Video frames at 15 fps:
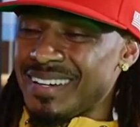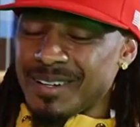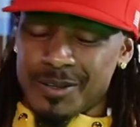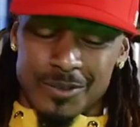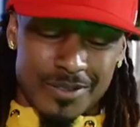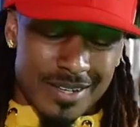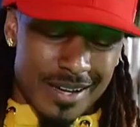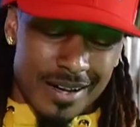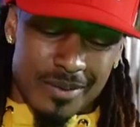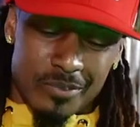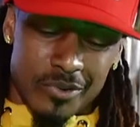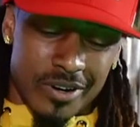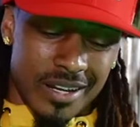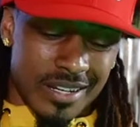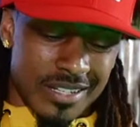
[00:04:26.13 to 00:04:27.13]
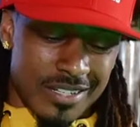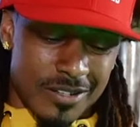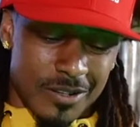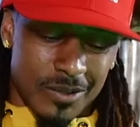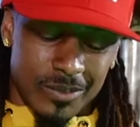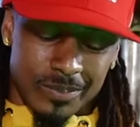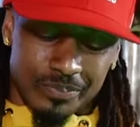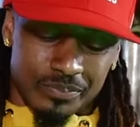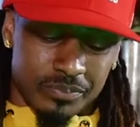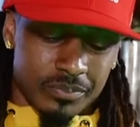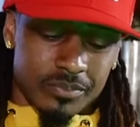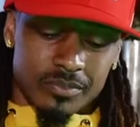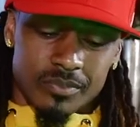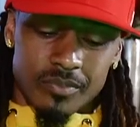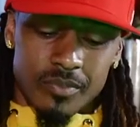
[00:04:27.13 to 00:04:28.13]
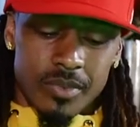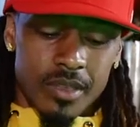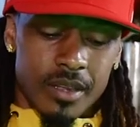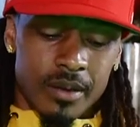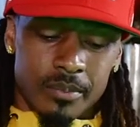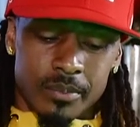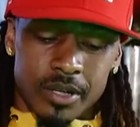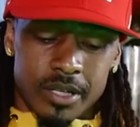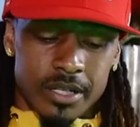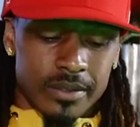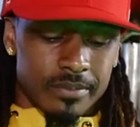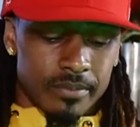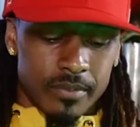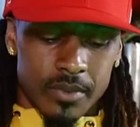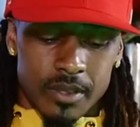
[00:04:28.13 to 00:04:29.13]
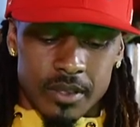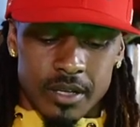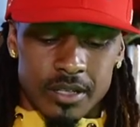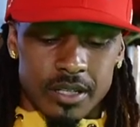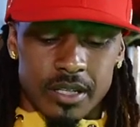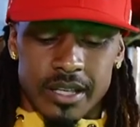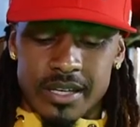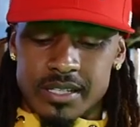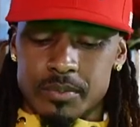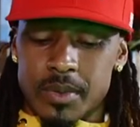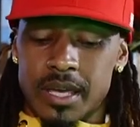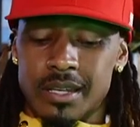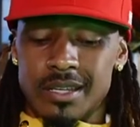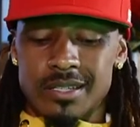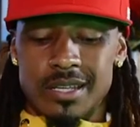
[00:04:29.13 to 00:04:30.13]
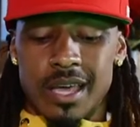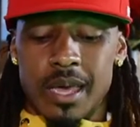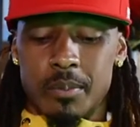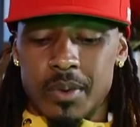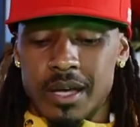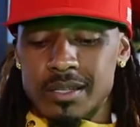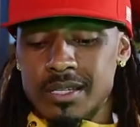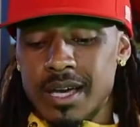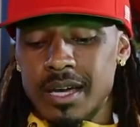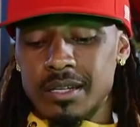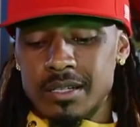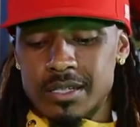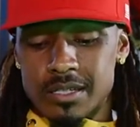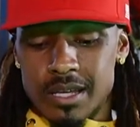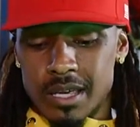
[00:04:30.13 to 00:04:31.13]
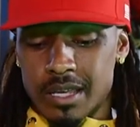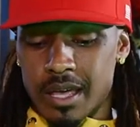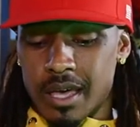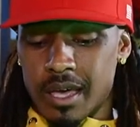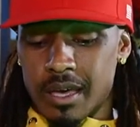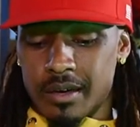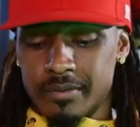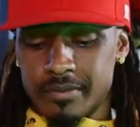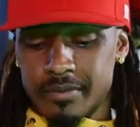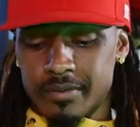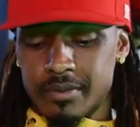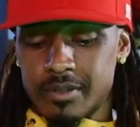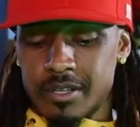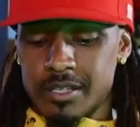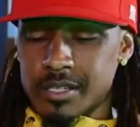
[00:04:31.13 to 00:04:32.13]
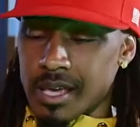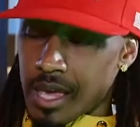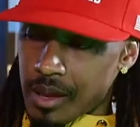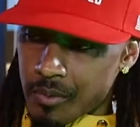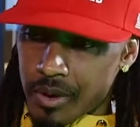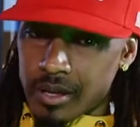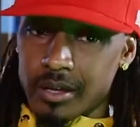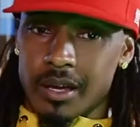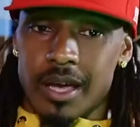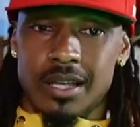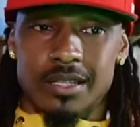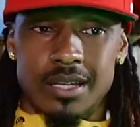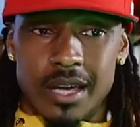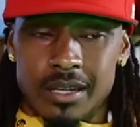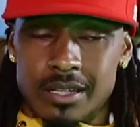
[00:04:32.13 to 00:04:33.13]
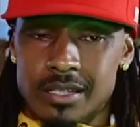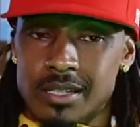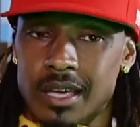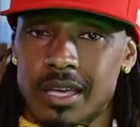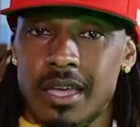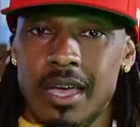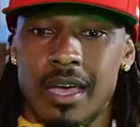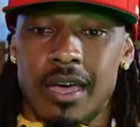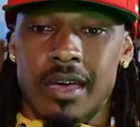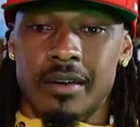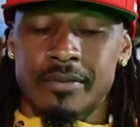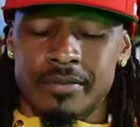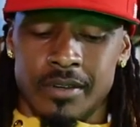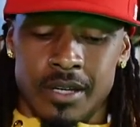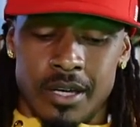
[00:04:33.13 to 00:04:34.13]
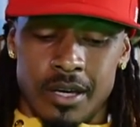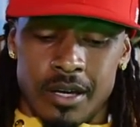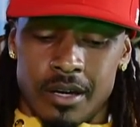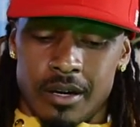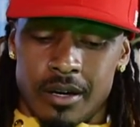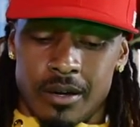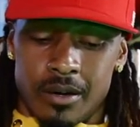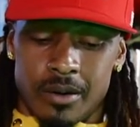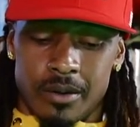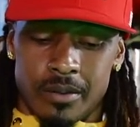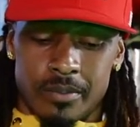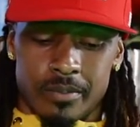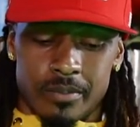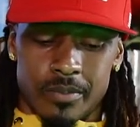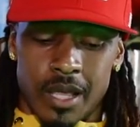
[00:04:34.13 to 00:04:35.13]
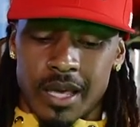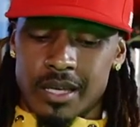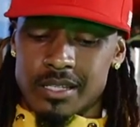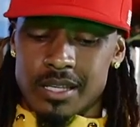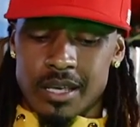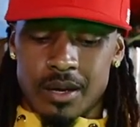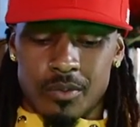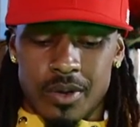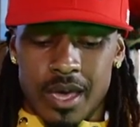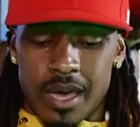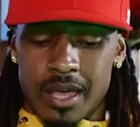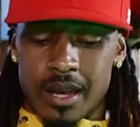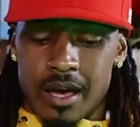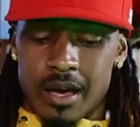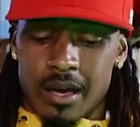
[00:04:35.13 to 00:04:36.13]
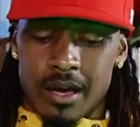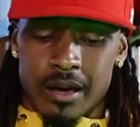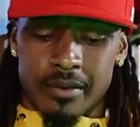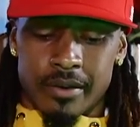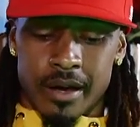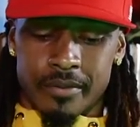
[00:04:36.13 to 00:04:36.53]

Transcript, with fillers: and Tom Brady. So, but nonetheless, man, this game got tight in the second half. This game right here got tight in the second half. Um, like I said, we had our